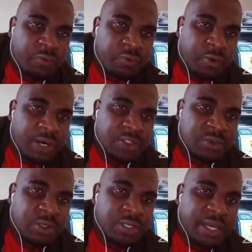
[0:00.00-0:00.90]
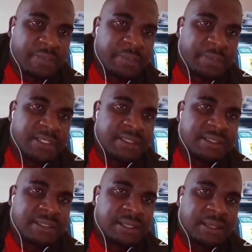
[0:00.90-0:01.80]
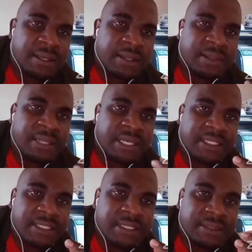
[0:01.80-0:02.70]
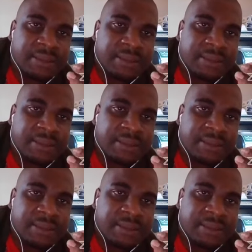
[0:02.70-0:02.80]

focus on campaigns uh, that